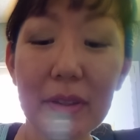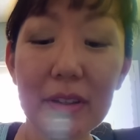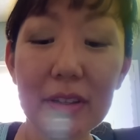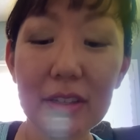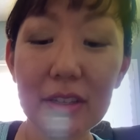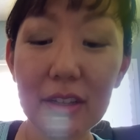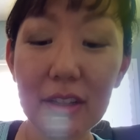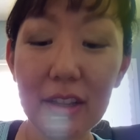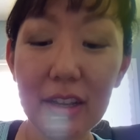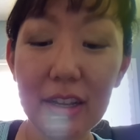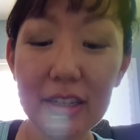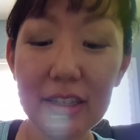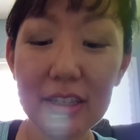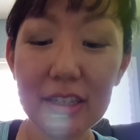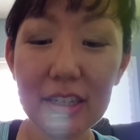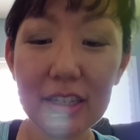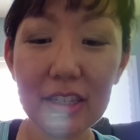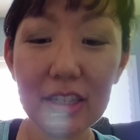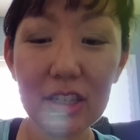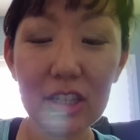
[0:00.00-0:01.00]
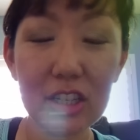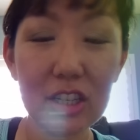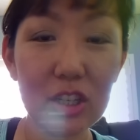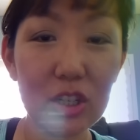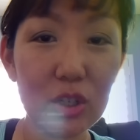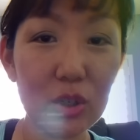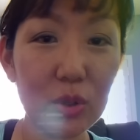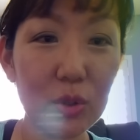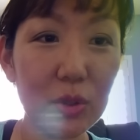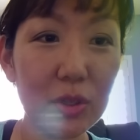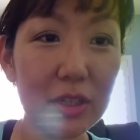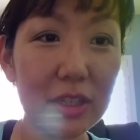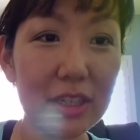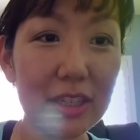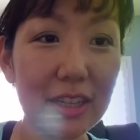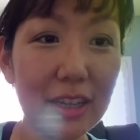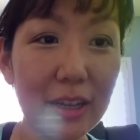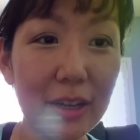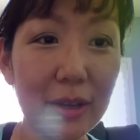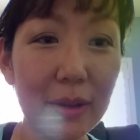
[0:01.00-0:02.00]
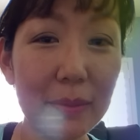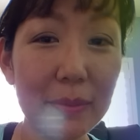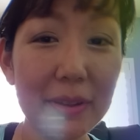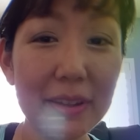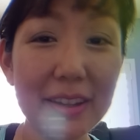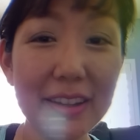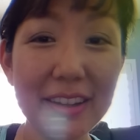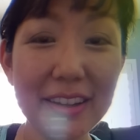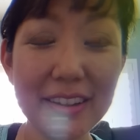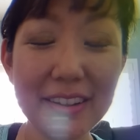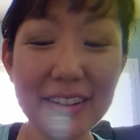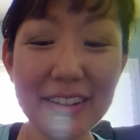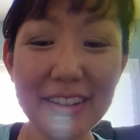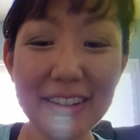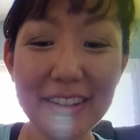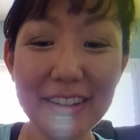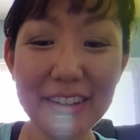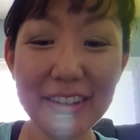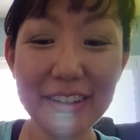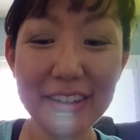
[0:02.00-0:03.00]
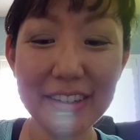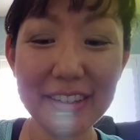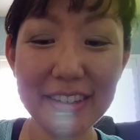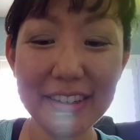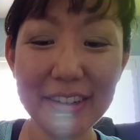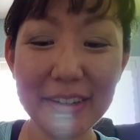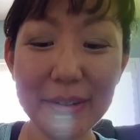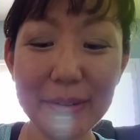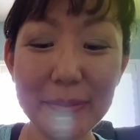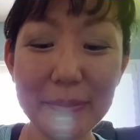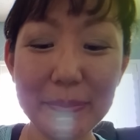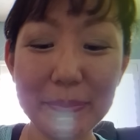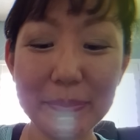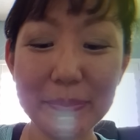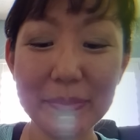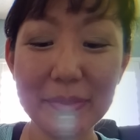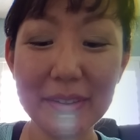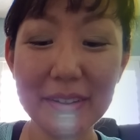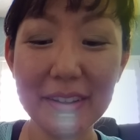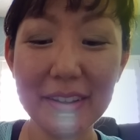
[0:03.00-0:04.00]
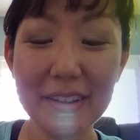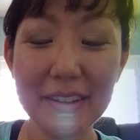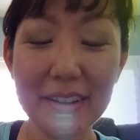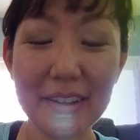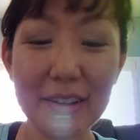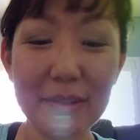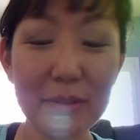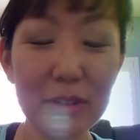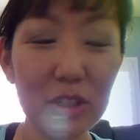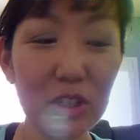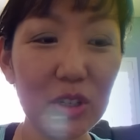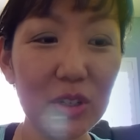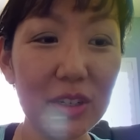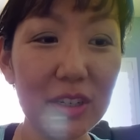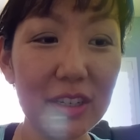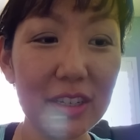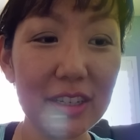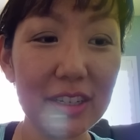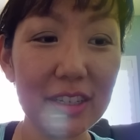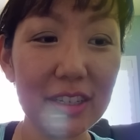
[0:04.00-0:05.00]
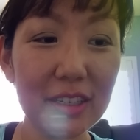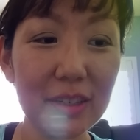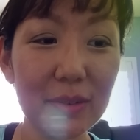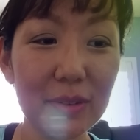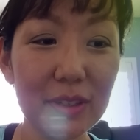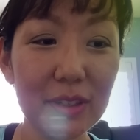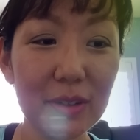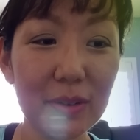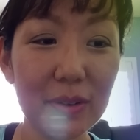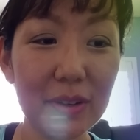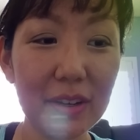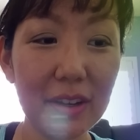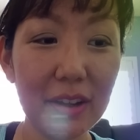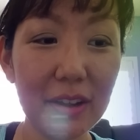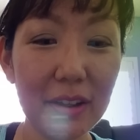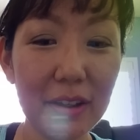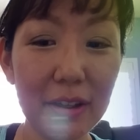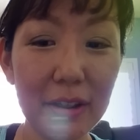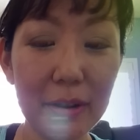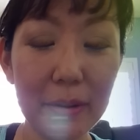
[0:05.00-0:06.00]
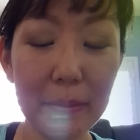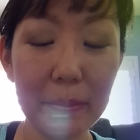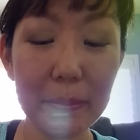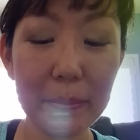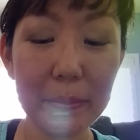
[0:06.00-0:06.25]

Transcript: So let's just do some healing. I'm just tuning in and see what's going on.